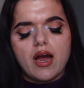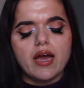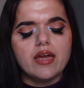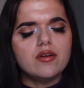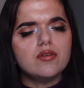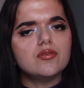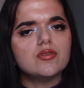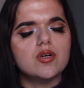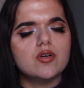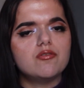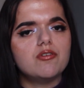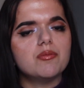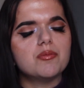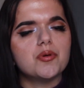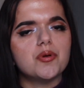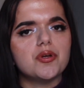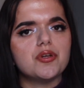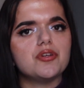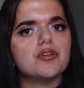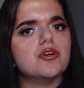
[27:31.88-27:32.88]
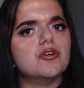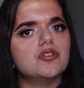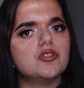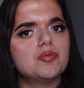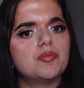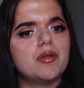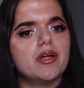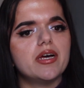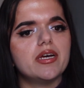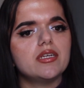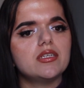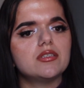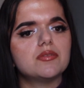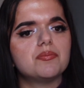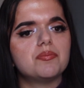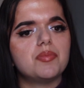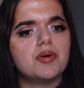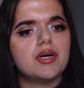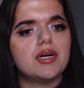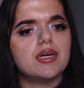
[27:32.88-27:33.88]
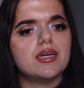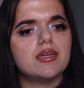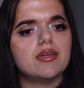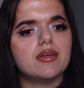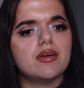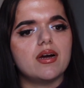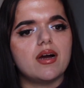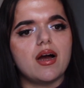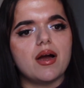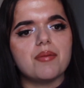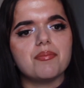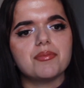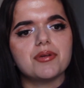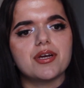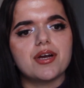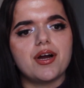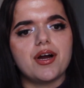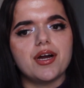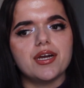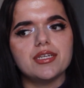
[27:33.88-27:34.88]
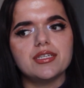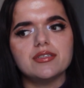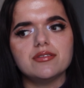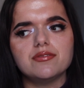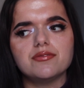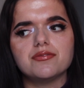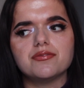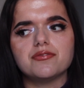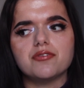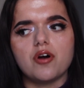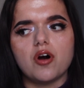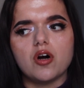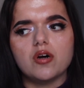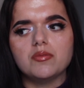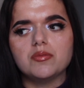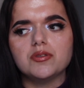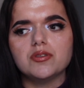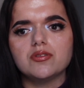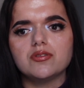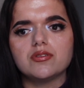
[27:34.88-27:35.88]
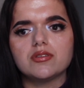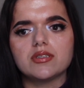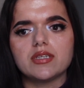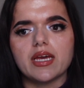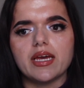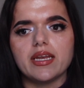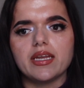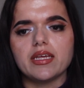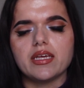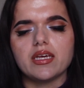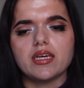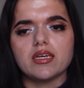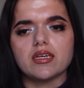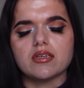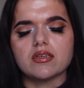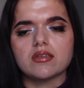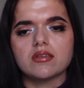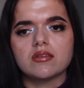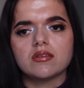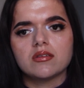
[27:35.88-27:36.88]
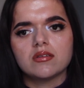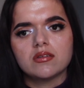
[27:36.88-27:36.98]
I don't know if I'm going nose blind, but I'm kind of almost getting...